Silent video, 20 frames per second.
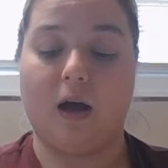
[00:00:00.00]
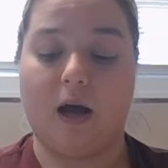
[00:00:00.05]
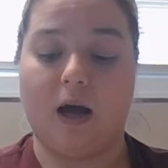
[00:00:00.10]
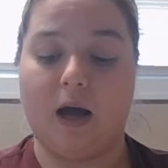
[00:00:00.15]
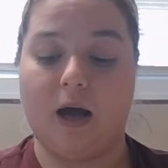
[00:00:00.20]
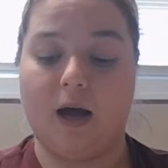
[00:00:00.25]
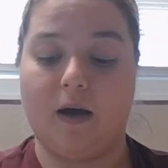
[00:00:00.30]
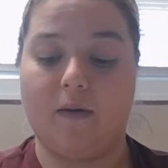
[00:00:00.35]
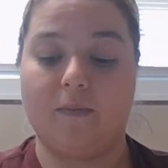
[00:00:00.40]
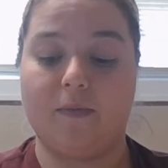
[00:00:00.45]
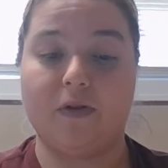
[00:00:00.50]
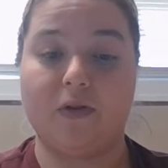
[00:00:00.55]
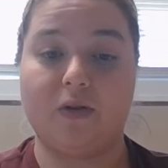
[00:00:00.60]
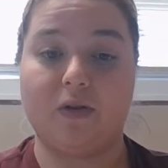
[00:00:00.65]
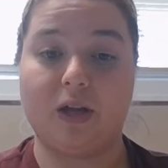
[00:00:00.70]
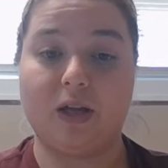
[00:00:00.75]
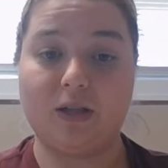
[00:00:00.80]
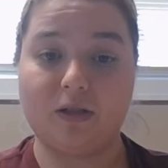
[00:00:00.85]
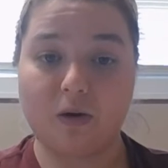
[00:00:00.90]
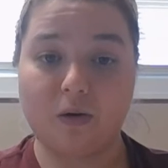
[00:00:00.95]
So
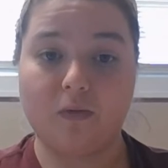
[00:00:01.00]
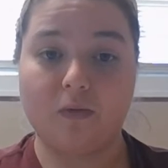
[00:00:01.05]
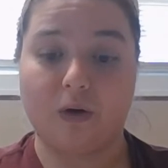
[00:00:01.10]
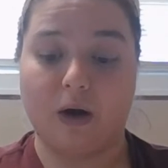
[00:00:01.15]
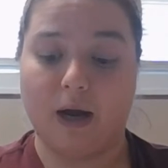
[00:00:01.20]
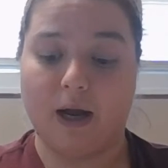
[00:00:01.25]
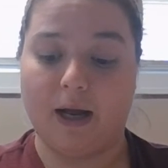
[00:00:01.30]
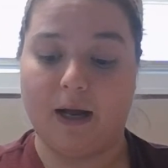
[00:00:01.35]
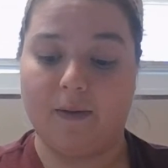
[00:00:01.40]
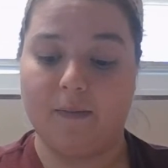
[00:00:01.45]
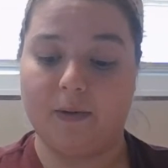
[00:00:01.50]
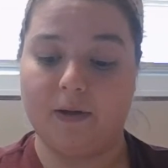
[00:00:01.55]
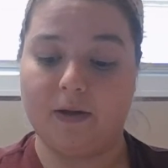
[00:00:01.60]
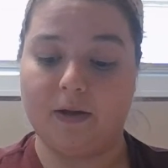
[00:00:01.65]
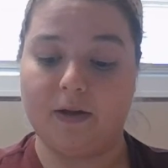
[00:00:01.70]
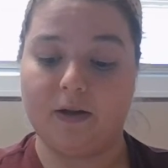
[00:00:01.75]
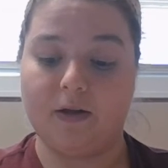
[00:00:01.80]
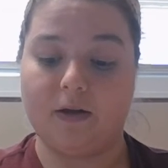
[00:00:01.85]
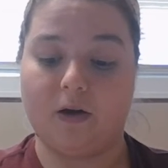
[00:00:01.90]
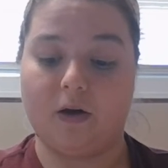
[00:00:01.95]
they don't rhyme.
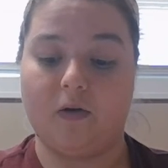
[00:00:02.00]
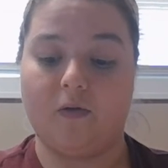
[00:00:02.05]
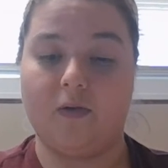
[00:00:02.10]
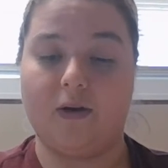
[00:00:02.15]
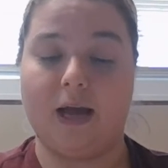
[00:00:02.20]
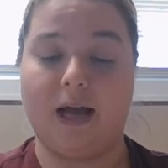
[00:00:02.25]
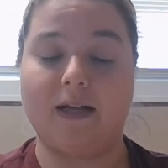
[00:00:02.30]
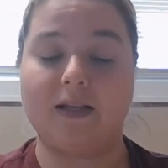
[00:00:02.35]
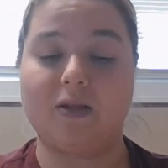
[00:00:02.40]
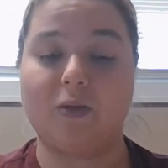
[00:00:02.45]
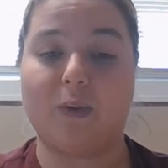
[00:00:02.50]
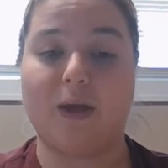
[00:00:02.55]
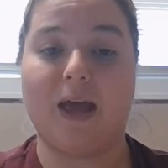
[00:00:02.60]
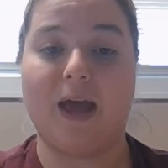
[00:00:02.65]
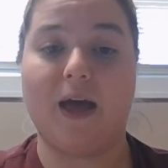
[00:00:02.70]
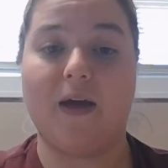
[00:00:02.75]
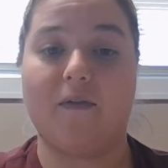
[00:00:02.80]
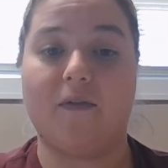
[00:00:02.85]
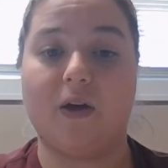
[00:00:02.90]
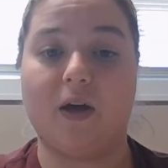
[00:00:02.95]
Next we
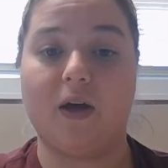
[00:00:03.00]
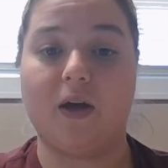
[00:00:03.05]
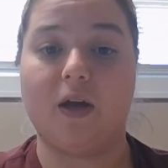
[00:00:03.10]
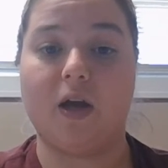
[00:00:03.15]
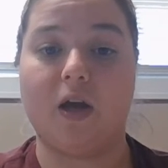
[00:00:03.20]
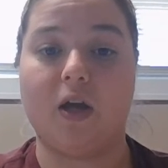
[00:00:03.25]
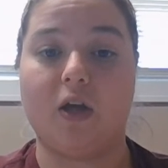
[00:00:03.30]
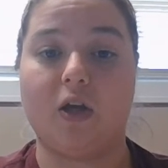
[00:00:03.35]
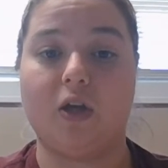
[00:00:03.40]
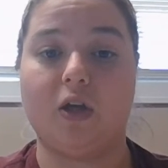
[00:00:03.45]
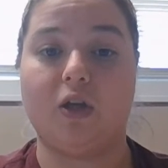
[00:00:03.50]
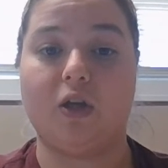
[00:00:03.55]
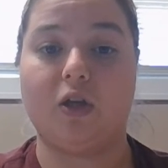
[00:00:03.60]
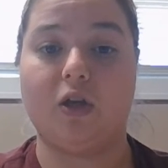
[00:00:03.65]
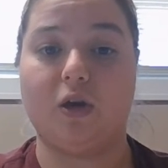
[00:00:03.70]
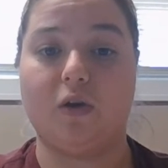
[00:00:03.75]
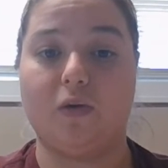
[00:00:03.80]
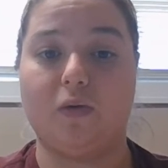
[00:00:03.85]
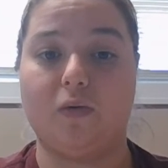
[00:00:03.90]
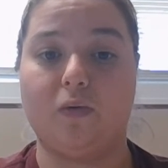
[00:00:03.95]
have
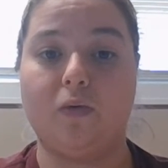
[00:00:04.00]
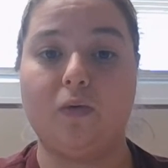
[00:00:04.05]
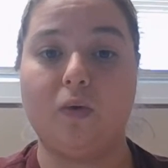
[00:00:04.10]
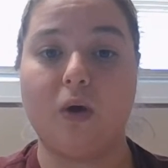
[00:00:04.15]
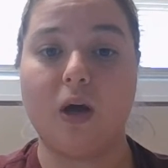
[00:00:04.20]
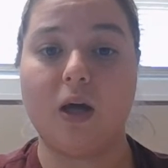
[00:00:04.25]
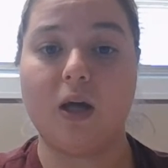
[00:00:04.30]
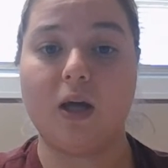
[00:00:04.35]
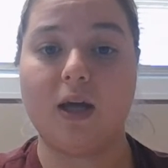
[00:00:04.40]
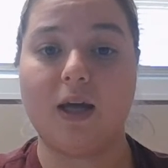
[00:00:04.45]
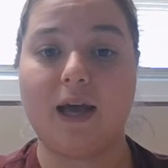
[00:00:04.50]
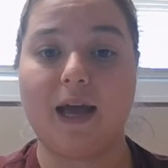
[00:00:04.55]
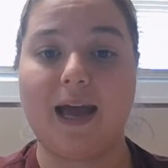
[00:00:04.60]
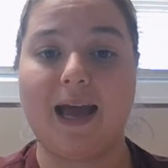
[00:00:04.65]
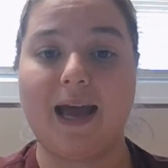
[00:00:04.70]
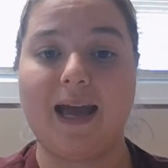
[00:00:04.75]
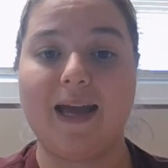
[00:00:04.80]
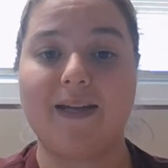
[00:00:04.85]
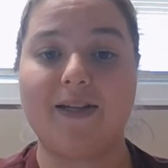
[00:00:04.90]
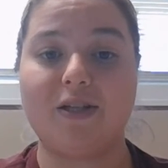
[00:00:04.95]
you
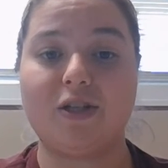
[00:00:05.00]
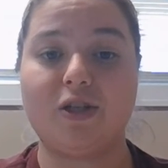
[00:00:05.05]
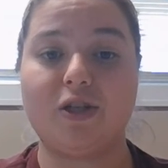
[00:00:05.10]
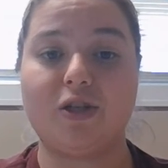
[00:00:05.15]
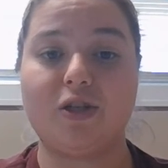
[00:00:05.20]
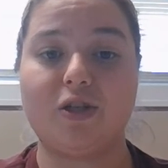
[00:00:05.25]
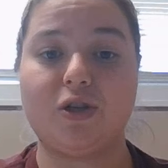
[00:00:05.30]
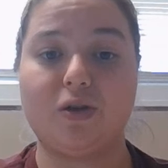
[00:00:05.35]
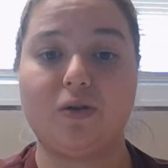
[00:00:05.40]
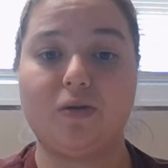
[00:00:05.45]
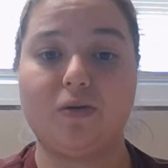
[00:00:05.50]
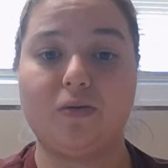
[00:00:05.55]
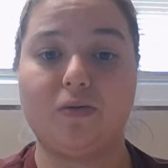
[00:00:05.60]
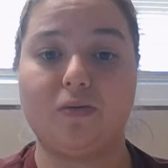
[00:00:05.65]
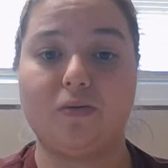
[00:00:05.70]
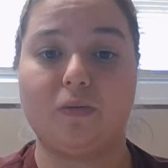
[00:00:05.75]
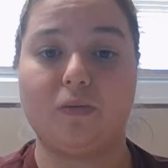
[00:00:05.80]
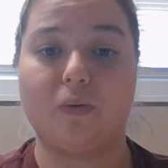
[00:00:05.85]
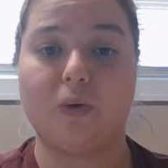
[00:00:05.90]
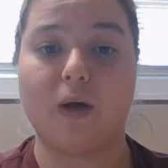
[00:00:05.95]
and
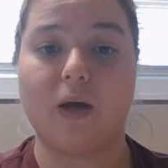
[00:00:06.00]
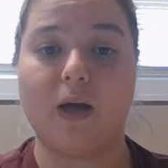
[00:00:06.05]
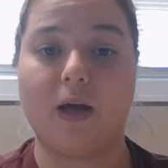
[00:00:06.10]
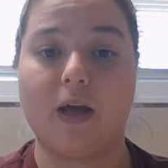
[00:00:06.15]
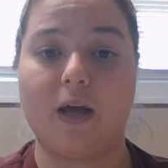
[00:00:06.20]
shoe.